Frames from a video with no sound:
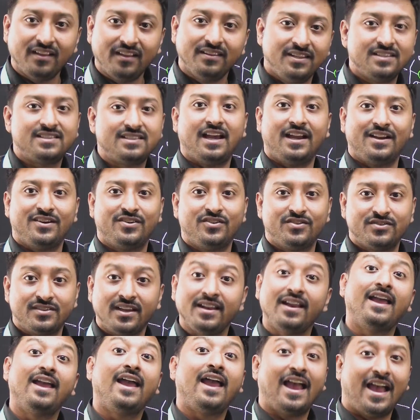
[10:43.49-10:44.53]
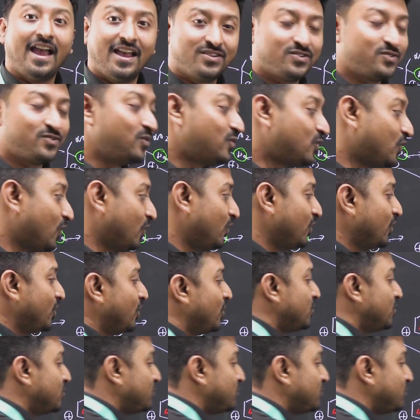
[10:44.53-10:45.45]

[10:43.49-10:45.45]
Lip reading: This hydrogen has to go. So